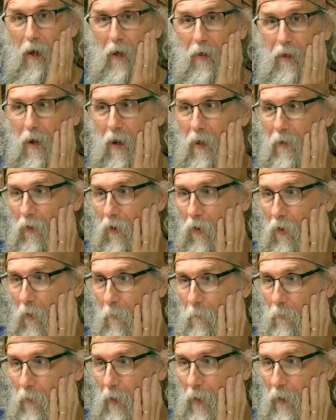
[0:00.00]
I got
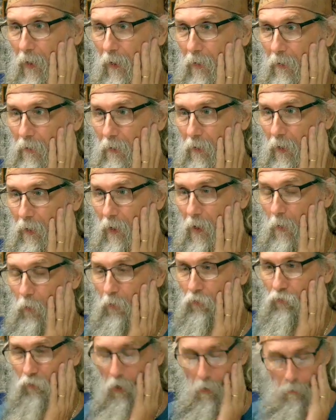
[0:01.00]
home, and I it
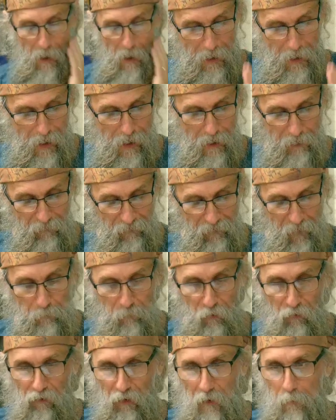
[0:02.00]
was so I had
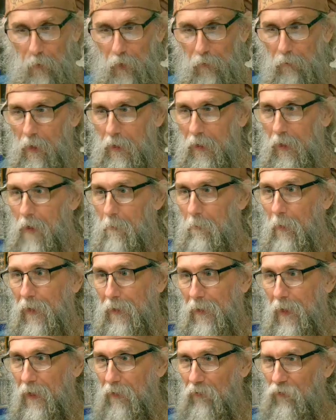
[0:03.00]
septicemia running up my
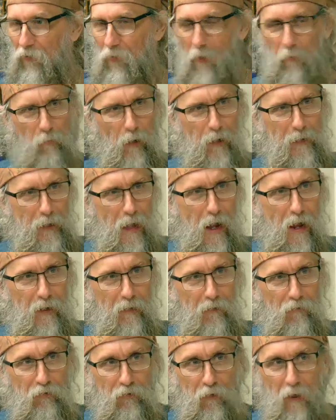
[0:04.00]
legs, the red
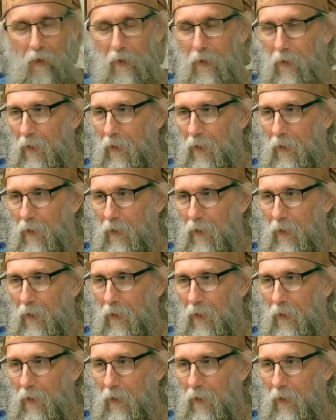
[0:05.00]
lines.